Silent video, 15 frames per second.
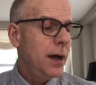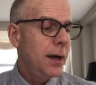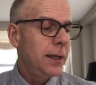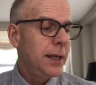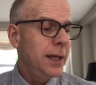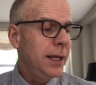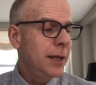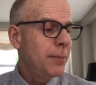
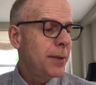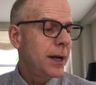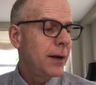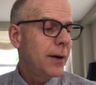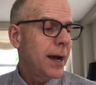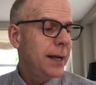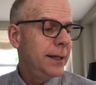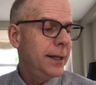getting a better
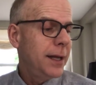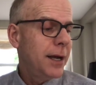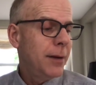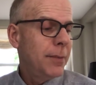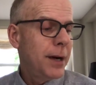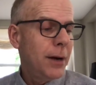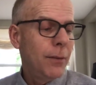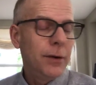idea
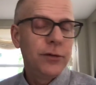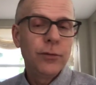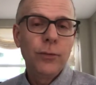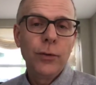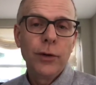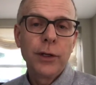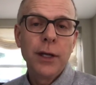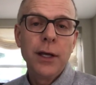about what's
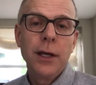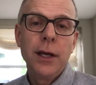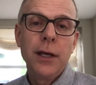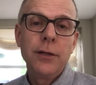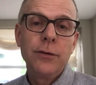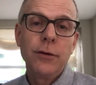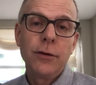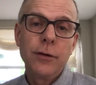working in
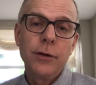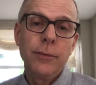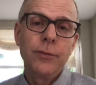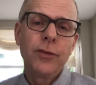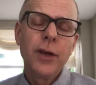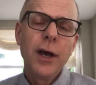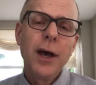your groups.